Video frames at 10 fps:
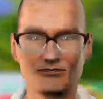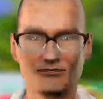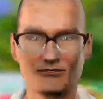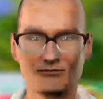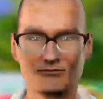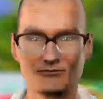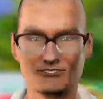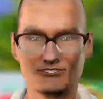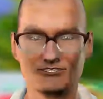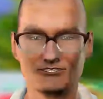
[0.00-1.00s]
But
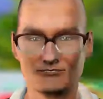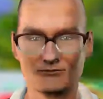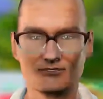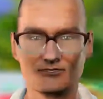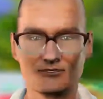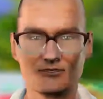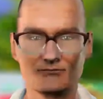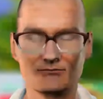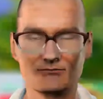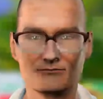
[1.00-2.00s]
all this man,
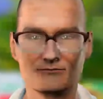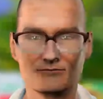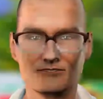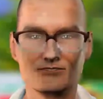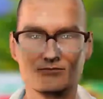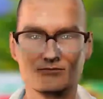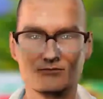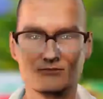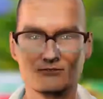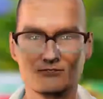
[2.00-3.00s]
Abu Lahab, ever
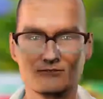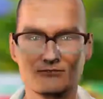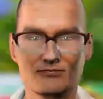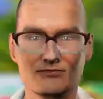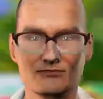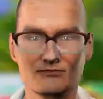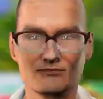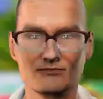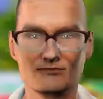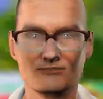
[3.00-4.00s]
needed to do
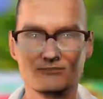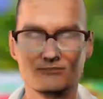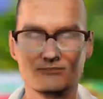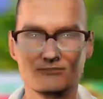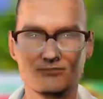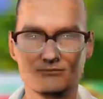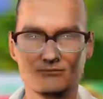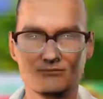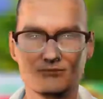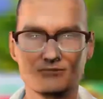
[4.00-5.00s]
to
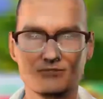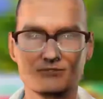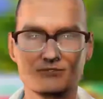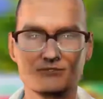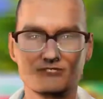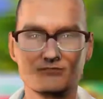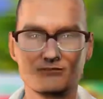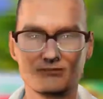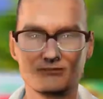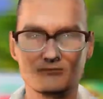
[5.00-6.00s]
almost demolish
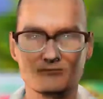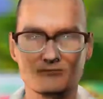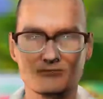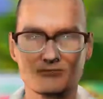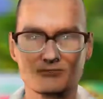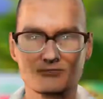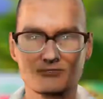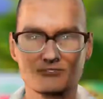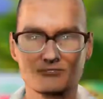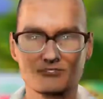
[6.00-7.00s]
Islam was to
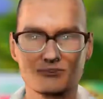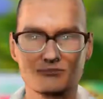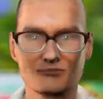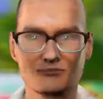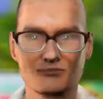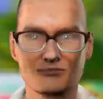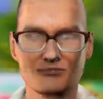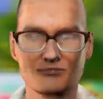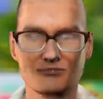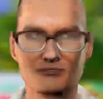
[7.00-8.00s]
testify
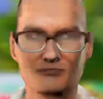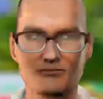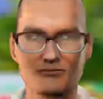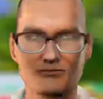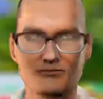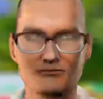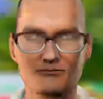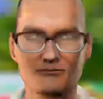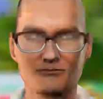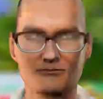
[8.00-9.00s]
that there is only
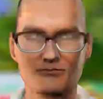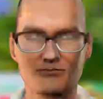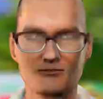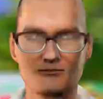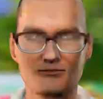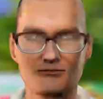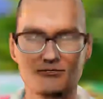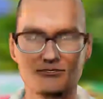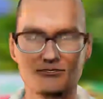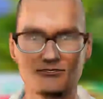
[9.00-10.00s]
one God, Allah,
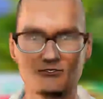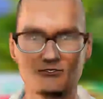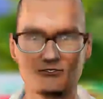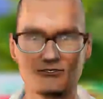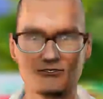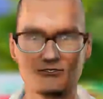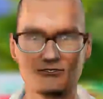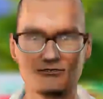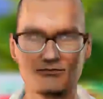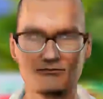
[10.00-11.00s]
and that Muhammad was the
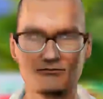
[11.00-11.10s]
messenger.